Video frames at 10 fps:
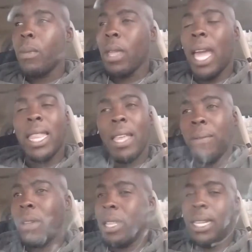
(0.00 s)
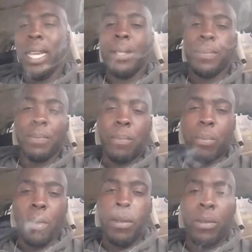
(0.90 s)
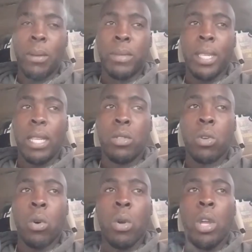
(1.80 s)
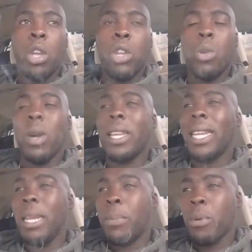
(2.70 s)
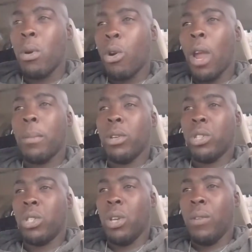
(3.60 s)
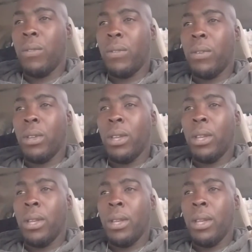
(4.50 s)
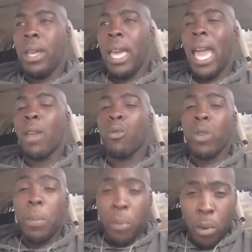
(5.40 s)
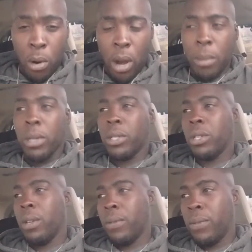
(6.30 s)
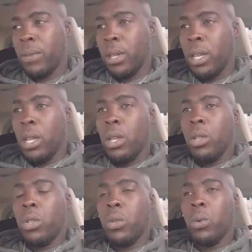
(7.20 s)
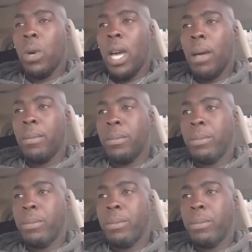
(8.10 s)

I left all of that. You see what I'm saying? So you gotta deprogram yourself and reprogram yourself to